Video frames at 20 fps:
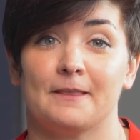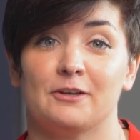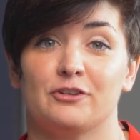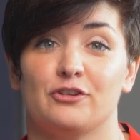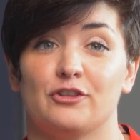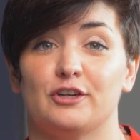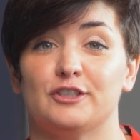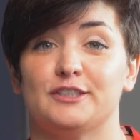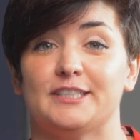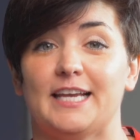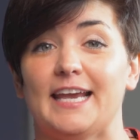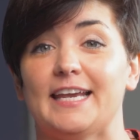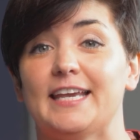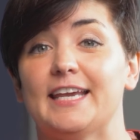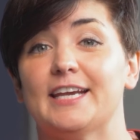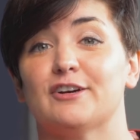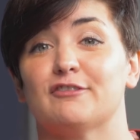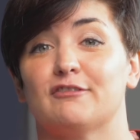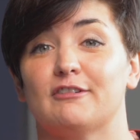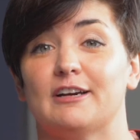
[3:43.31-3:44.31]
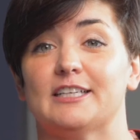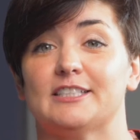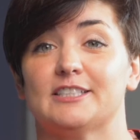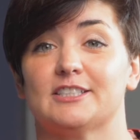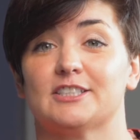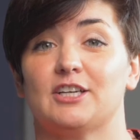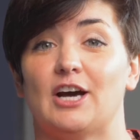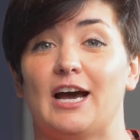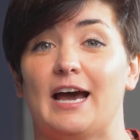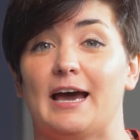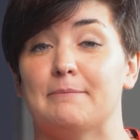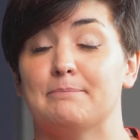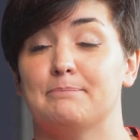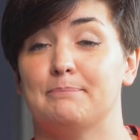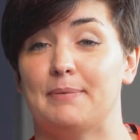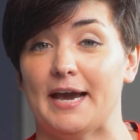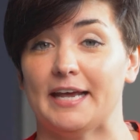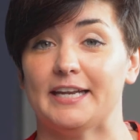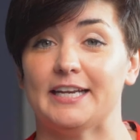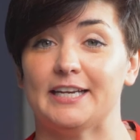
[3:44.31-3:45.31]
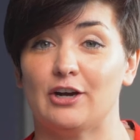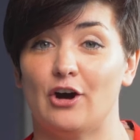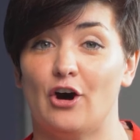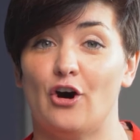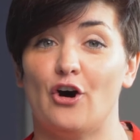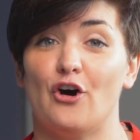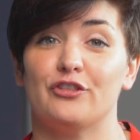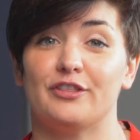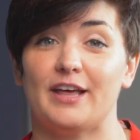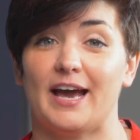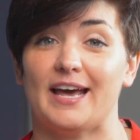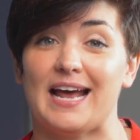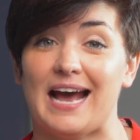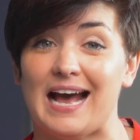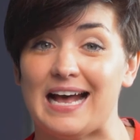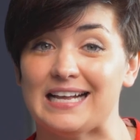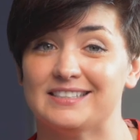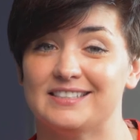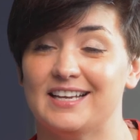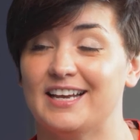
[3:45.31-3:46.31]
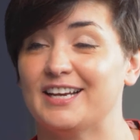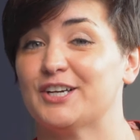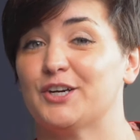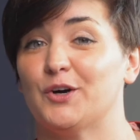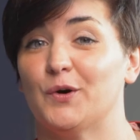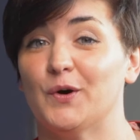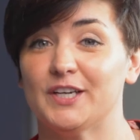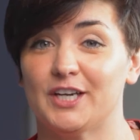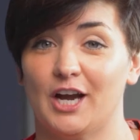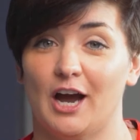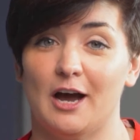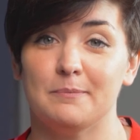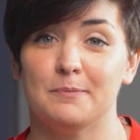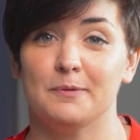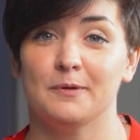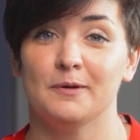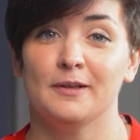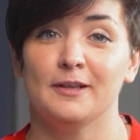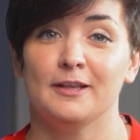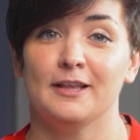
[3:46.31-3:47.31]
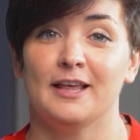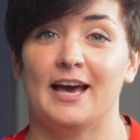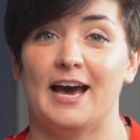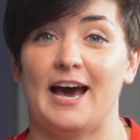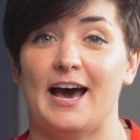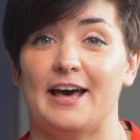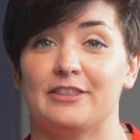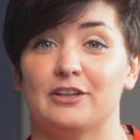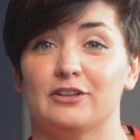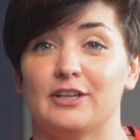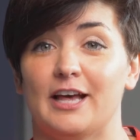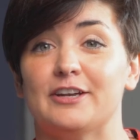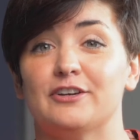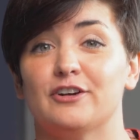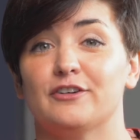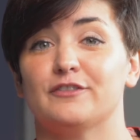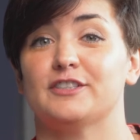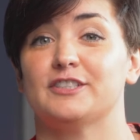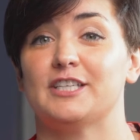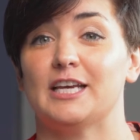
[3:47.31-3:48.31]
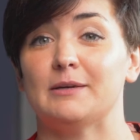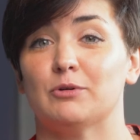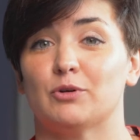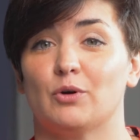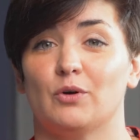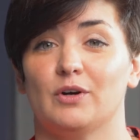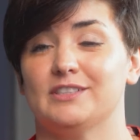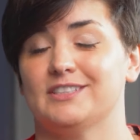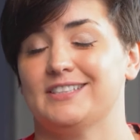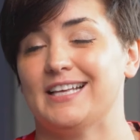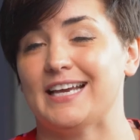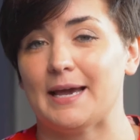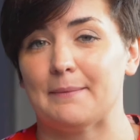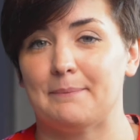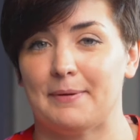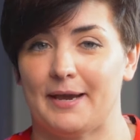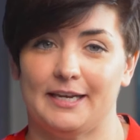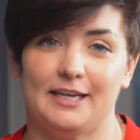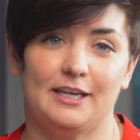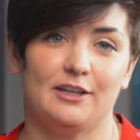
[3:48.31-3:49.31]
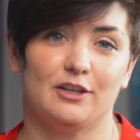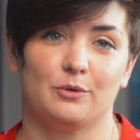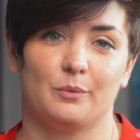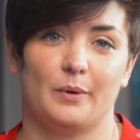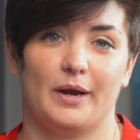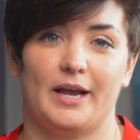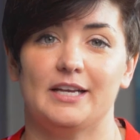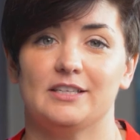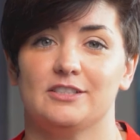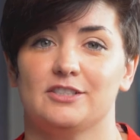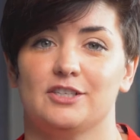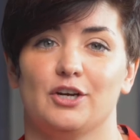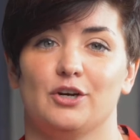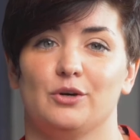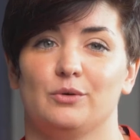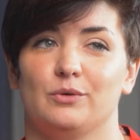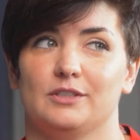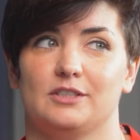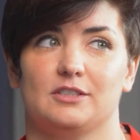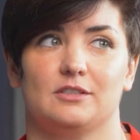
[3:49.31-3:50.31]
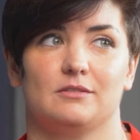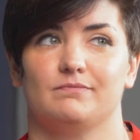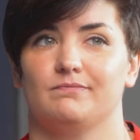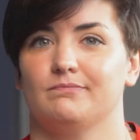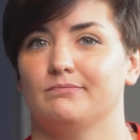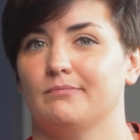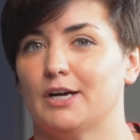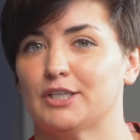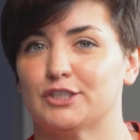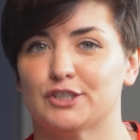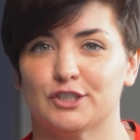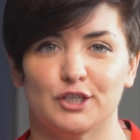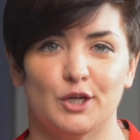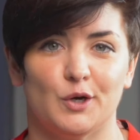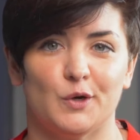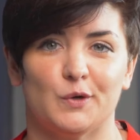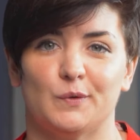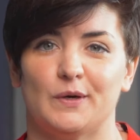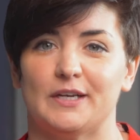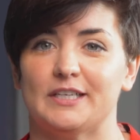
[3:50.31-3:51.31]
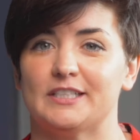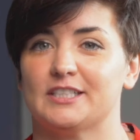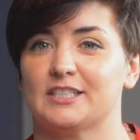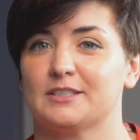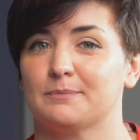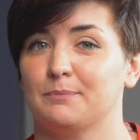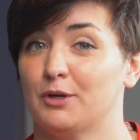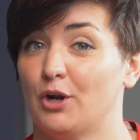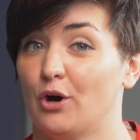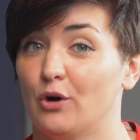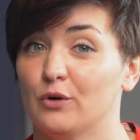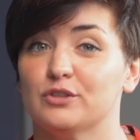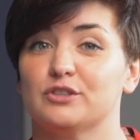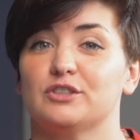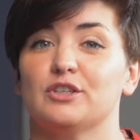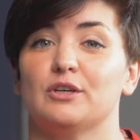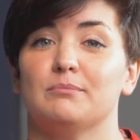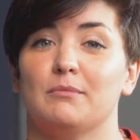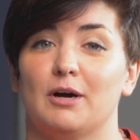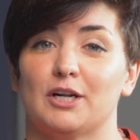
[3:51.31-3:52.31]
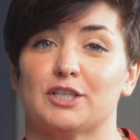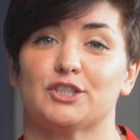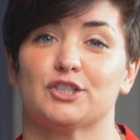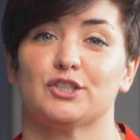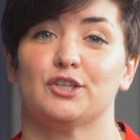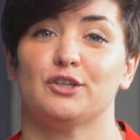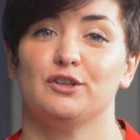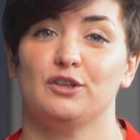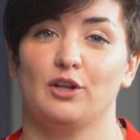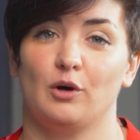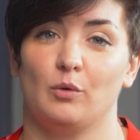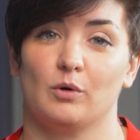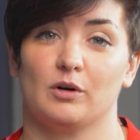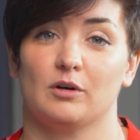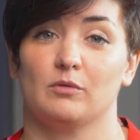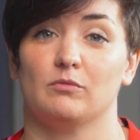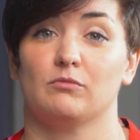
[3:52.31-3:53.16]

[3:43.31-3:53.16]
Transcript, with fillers: So they're taking a risk and betting on that asset going up. And the lender of the stablecoins, they get paid either way. So it's much lower risk, but also much lower